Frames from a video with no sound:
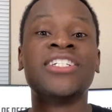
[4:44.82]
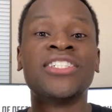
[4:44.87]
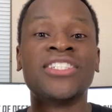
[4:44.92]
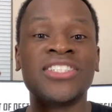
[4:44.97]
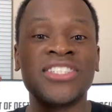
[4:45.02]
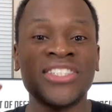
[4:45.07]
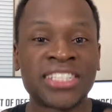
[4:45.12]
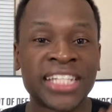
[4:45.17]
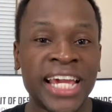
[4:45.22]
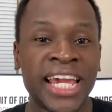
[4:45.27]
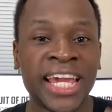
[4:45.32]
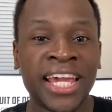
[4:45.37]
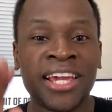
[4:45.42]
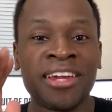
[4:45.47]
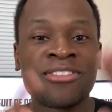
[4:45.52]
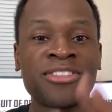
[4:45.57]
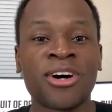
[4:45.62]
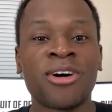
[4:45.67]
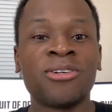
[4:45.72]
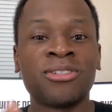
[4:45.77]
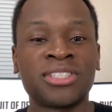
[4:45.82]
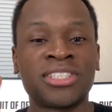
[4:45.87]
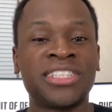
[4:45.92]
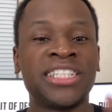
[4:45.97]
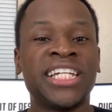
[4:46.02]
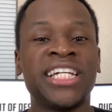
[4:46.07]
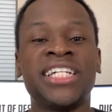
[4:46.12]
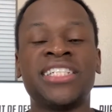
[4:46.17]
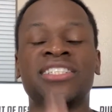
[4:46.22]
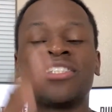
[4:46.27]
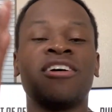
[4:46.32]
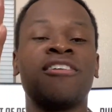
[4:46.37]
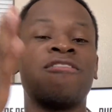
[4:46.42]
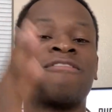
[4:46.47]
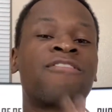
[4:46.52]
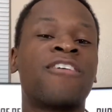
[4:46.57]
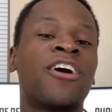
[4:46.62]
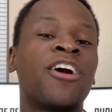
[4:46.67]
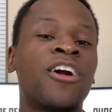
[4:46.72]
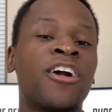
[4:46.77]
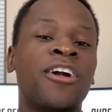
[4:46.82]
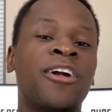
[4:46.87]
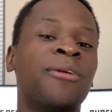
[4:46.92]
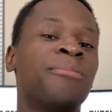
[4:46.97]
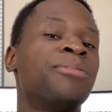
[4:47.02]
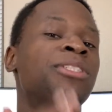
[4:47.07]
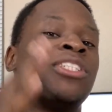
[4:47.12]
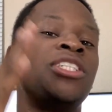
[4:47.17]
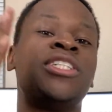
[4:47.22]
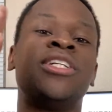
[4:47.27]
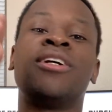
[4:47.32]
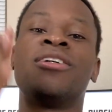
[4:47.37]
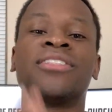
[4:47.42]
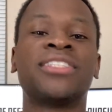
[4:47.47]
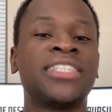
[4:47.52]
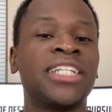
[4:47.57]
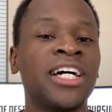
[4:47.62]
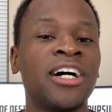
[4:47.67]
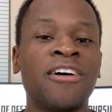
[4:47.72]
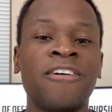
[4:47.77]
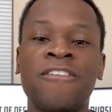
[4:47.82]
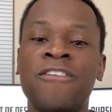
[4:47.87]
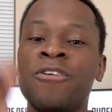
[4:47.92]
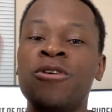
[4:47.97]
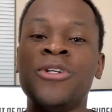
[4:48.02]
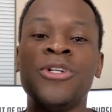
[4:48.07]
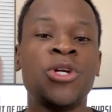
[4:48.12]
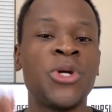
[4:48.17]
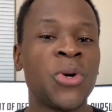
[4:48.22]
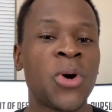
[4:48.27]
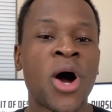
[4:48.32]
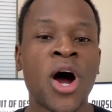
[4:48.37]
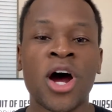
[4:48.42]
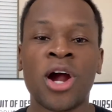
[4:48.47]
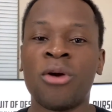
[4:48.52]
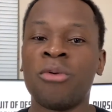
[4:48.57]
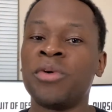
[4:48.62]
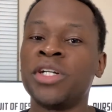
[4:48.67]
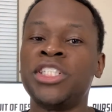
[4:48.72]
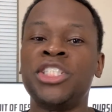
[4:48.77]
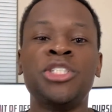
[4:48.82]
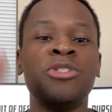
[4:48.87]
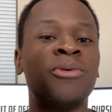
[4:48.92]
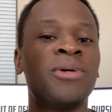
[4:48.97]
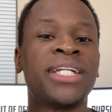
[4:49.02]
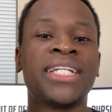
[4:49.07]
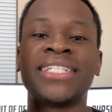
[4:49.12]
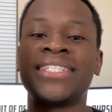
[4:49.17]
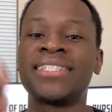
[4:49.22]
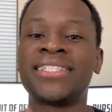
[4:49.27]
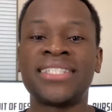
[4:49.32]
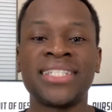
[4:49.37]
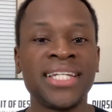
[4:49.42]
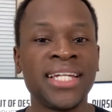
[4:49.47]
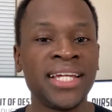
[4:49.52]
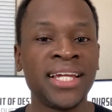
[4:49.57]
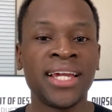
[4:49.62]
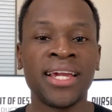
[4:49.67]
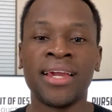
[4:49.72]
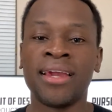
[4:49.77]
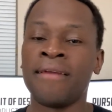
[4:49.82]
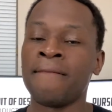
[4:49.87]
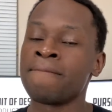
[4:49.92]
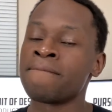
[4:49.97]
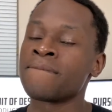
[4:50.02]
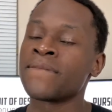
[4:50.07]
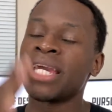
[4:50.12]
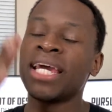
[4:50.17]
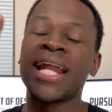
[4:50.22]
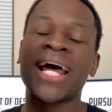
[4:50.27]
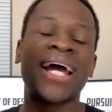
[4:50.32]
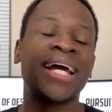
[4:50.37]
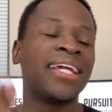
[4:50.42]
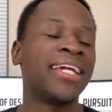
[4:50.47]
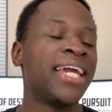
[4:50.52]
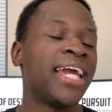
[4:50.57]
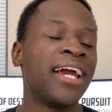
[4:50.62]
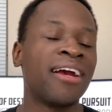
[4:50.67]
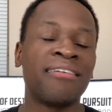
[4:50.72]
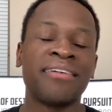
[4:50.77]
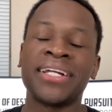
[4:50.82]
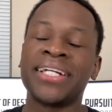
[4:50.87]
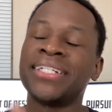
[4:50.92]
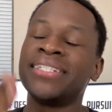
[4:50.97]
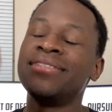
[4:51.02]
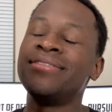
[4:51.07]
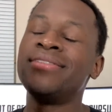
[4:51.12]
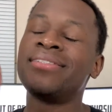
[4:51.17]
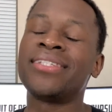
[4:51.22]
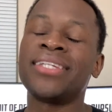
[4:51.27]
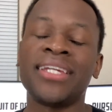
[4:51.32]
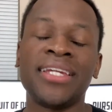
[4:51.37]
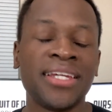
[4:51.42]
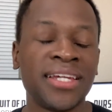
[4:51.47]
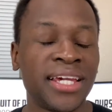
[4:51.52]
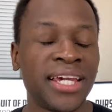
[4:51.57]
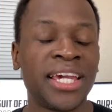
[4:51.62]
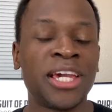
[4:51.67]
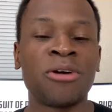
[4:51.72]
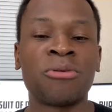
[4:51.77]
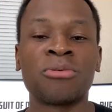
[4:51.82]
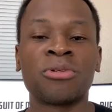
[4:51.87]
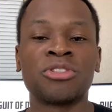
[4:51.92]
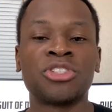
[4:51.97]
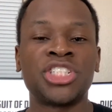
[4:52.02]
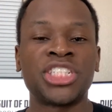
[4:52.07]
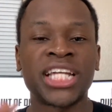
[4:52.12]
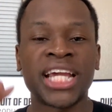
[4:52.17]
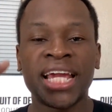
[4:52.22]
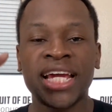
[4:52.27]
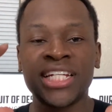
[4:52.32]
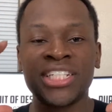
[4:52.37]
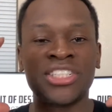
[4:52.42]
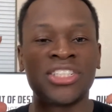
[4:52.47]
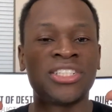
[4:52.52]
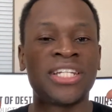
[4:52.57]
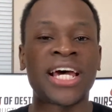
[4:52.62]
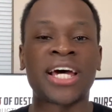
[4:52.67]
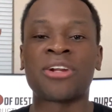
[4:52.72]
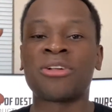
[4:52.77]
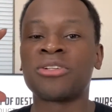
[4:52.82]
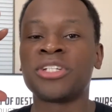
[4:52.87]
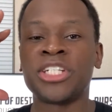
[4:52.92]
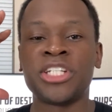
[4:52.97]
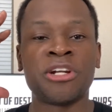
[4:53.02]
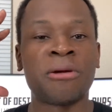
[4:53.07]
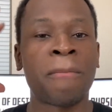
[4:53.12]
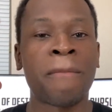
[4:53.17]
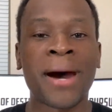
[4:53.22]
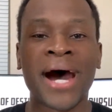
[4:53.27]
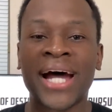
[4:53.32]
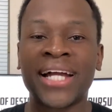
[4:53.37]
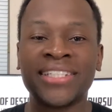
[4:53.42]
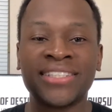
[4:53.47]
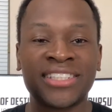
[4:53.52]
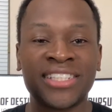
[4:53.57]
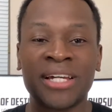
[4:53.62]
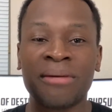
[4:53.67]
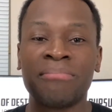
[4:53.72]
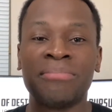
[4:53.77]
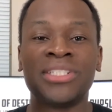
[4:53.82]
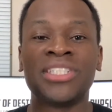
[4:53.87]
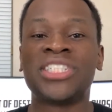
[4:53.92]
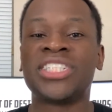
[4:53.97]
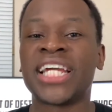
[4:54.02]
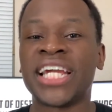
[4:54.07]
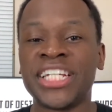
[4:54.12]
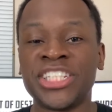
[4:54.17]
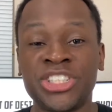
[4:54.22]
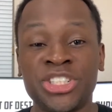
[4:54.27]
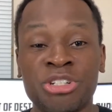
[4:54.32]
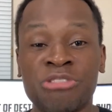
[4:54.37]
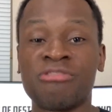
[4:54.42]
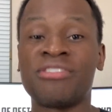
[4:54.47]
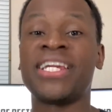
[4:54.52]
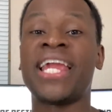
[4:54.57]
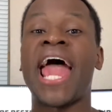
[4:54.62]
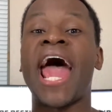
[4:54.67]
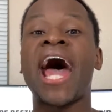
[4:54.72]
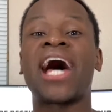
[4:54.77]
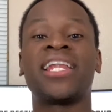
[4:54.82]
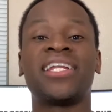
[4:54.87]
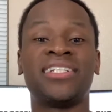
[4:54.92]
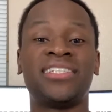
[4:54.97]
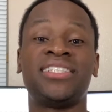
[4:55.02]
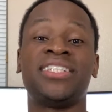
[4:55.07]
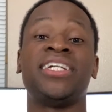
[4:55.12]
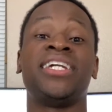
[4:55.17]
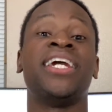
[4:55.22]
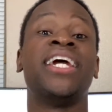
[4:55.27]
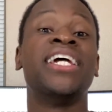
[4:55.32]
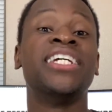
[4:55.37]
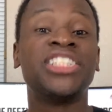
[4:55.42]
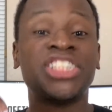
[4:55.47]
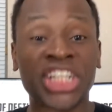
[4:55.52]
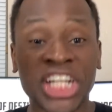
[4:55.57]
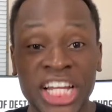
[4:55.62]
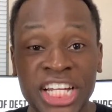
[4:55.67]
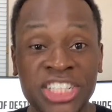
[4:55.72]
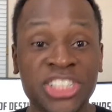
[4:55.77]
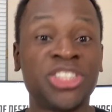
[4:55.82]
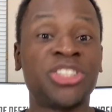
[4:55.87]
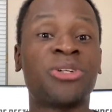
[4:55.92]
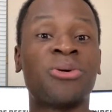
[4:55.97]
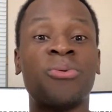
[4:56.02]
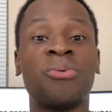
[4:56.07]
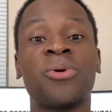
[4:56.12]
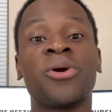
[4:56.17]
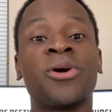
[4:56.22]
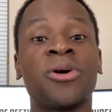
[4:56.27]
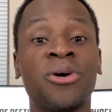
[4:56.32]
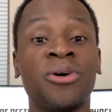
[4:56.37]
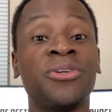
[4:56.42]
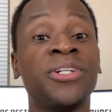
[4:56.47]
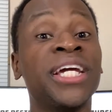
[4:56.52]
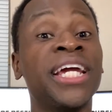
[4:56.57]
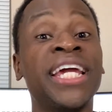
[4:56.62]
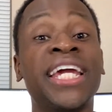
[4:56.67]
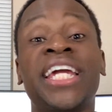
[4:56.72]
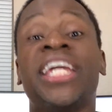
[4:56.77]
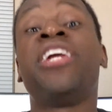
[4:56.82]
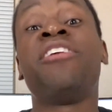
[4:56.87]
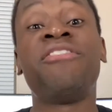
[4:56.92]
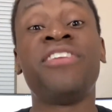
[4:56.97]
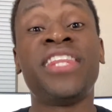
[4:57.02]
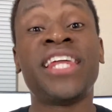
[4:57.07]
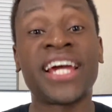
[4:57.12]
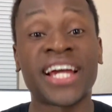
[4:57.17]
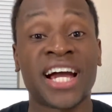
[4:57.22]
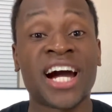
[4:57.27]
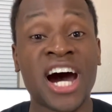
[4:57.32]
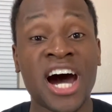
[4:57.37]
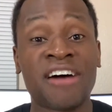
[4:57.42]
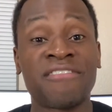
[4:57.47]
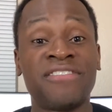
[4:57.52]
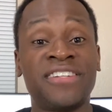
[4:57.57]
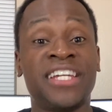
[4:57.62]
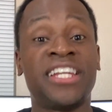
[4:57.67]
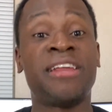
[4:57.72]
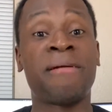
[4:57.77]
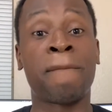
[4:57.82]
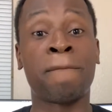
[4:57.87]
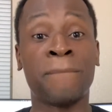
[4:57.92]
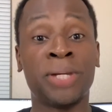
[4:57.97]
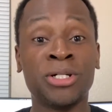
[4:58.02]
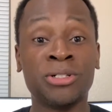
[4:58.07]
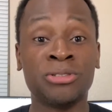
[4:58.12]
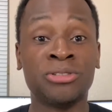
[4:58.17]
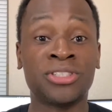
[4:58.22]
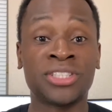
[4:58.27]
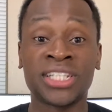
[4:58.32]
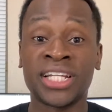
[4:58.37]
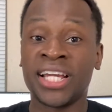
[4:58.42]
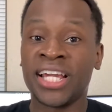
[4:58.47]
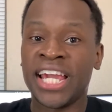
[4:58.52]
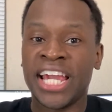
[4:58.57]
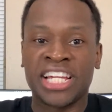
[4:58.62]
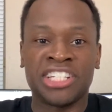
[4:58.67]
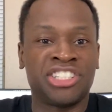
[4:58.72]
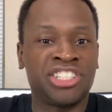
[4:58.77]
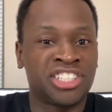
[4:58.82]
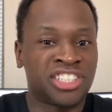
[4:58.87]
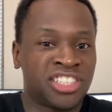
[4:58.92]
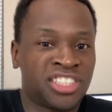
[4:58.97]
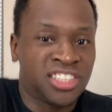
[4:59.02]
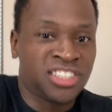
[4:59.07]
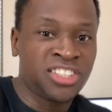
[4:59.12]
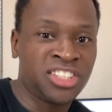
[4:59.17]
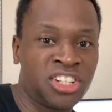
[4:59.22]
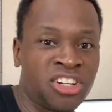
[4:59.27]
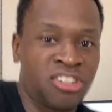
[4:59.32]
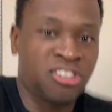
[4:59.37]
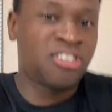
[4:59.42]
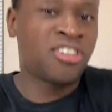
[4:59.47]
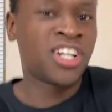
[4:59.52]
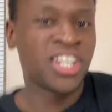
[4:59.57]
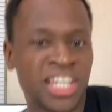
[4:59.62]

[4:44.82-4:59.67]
say those things. Affirm to yourself who you are, what you want to see. And I guarantee it, it will change not only your mindset, but change your reality, change your world, and give you that confidence and boost and just, you know,